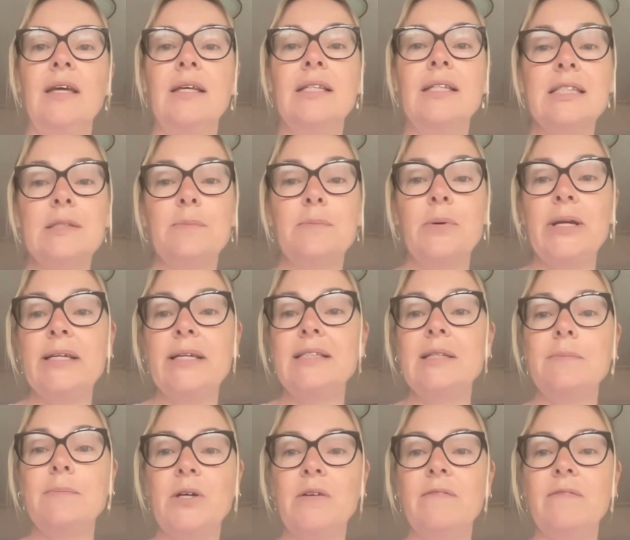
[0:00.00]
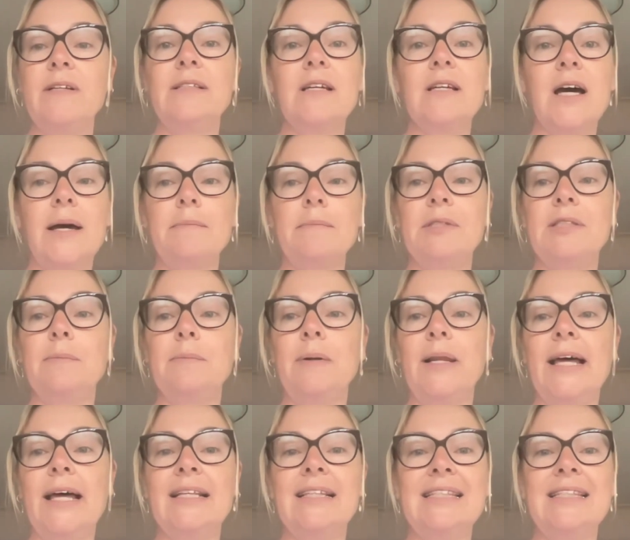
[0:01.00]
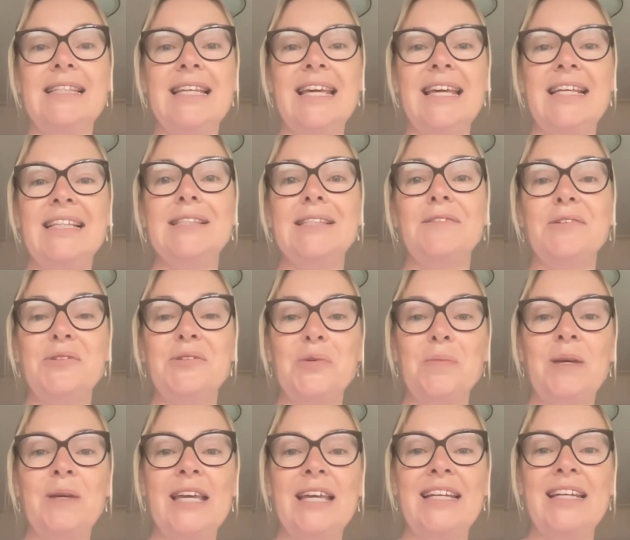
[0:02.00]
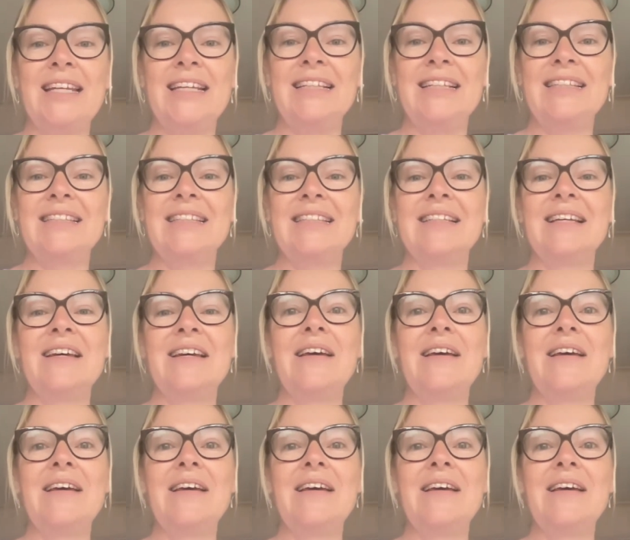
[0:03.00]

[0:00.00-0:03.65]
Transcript: Spring is the perfect time to plant seeds for new beginnings.